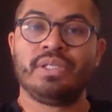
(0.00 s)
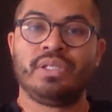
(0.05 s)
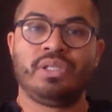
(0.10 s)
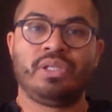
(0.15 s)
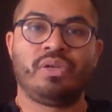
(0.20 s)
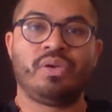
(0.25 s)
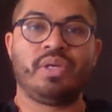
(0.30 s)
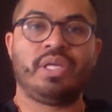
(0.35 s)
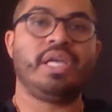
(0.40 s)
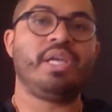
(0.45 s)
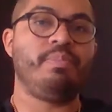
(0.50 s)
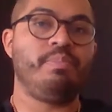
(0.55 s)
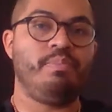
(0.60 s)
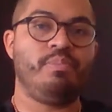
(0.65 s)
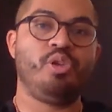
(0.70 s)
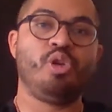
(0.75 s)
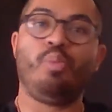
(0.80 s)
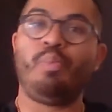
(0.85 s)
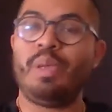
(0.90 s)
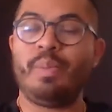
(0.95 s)
Okay,
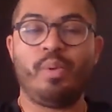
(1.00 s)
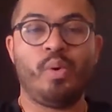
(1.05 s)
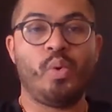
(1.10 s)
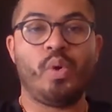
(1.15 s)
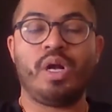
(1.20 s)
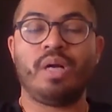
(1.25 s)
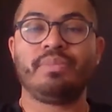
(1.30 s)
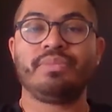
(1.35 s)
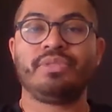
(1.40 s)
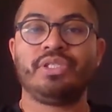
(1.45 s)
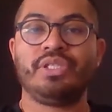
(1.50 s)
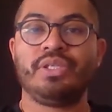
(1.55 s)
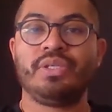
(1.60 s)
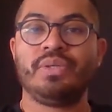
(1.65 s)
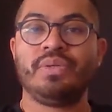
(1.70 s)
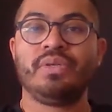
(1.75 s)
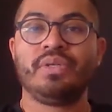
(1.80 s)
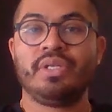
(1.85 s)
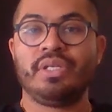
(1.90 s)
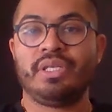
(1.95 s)
new people will come to you
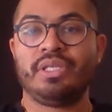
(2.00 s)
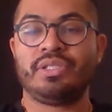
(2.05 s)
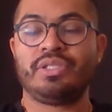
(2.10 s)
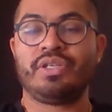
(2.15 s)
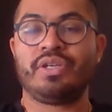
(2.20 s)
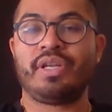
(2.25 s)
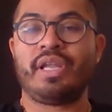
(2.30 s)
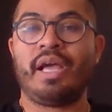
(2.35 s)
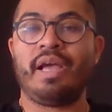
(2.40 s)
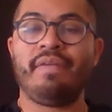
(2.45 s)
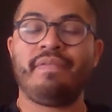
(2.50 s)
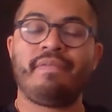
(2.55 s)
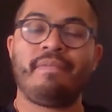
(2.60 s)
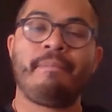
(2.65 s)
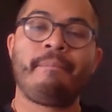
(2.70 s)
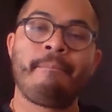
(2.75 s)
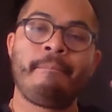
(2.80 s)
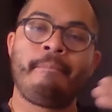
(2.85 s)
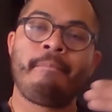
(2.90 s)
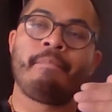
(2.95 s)
into your life.
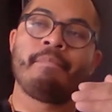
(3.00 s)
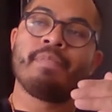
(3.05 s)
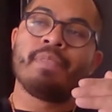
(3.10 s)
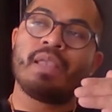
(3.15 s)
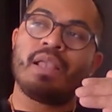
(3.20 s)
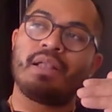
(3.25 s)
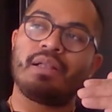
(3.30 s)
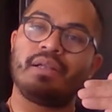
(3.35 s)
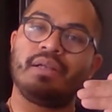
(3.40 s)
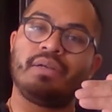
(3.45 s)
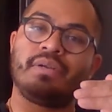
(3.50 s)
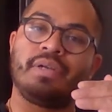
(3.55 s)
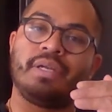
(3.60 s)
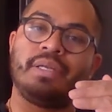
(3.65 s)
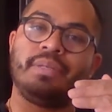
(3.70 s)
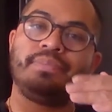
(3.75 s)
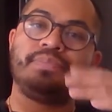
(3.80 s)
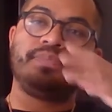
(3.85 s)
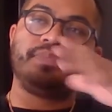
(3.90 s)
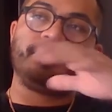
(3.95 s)
Okay,
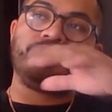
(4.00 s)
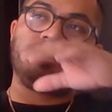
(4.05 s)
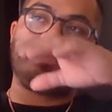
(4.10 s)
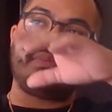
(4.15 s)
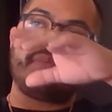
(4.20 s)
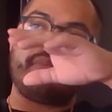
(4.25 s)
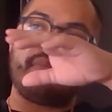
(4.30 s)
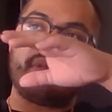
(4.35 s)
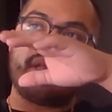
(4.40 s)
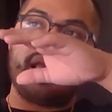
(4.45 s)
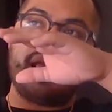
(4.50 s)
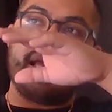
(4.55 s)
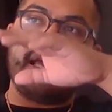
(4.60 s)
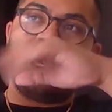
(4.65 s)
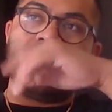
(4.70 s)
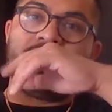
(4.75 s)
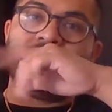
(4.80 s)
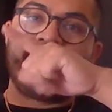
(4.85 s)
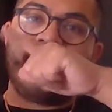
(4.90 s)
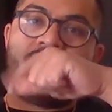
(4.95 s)

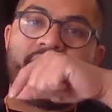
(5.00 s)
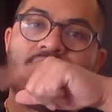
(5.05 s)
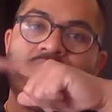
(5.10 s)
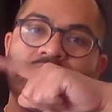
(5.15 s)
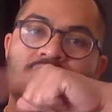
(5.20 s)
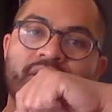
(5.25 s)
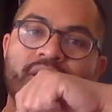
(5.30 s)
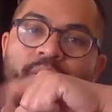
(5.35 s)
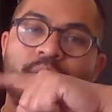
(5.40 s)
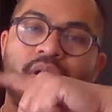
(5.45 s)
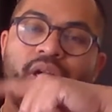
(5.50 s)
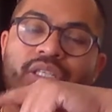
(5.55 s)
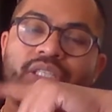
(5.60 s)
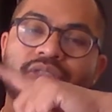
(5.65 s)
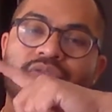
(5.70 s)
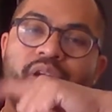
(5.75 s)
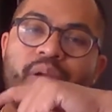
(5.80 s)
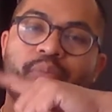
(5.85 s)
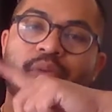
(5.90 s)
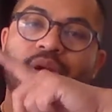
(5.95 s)
and that subconscious
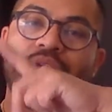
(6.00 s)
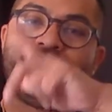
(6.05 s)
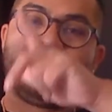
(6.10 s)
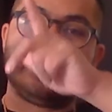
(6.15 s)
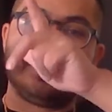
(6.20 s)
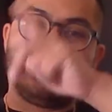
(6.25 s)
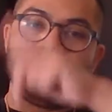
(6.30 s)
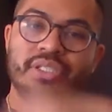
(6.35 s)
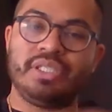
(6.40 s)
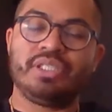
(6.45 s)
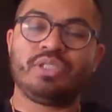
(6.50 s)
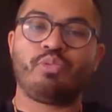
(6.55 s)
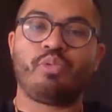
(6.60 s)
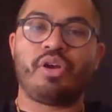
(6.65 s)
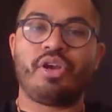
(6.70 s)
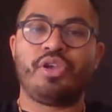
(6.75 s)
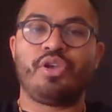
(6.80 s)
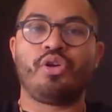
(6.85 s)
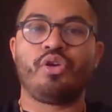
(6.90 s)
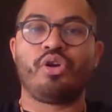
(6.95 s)
vibration is where
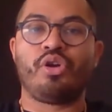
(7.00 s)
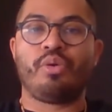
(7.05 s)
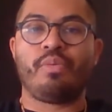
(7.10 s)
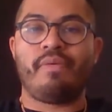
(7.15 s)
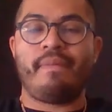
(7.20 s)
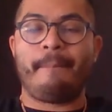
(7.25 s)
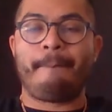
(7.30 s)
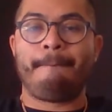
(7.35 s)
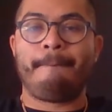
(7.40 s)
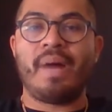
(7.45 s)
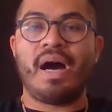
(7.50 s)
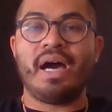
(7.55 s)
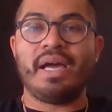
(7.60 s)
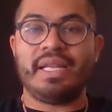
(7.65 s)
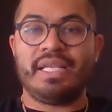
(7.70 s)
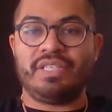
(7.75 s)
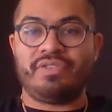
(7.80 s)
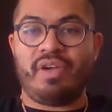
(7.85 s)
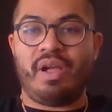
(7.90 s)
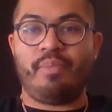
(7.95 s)
your body
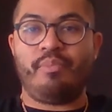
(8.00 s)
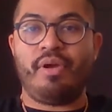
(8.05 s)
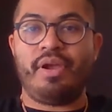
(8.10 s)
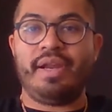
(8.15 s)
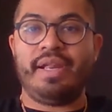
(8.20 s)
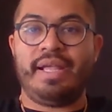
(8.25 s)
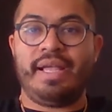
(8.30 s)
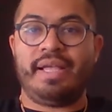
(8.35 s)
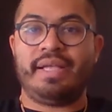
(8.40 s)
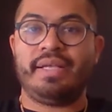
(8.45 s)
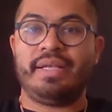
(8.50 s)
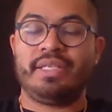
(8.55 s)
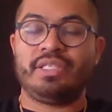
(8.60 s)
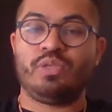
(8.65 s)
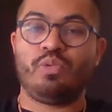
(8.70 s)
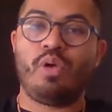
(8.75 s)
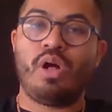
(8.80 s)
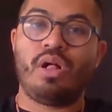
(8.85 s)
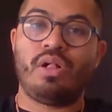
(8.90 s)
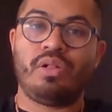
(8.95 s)
is vibrating at as
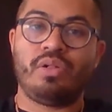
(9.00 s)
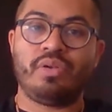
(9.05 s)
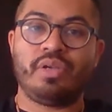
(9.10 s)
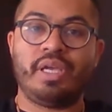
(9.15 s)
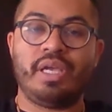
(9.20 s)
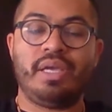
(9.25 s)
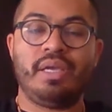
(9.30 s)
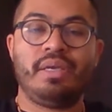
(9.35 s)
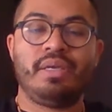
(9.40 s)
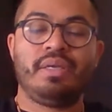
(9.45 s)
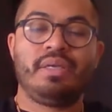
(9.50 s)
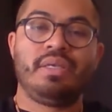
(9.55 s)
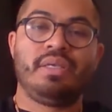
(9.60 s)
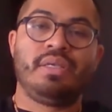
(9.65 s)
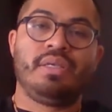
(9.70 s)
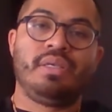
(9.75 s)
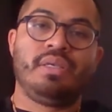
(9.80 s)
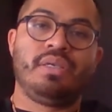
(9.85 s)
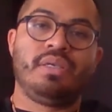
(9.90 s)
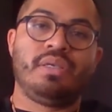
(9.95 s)
well. Okay,
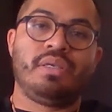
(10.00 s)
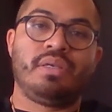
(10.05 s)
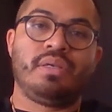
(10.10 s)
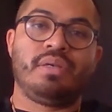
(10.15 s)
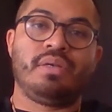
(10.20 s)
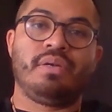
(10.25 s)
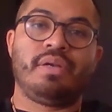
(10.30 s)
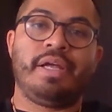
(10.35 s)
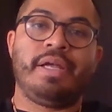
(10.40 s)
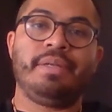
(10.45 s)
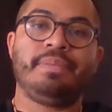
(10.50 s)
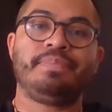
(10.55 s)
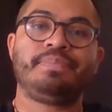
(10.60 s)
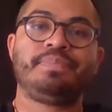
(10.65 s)
all right,